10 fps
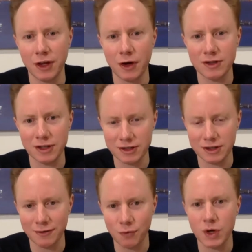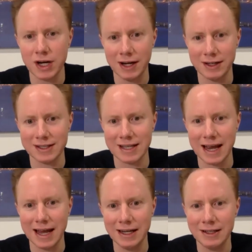those that sort of wouldn't
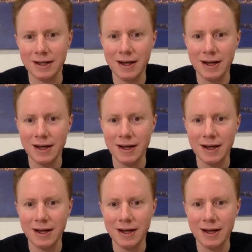understand.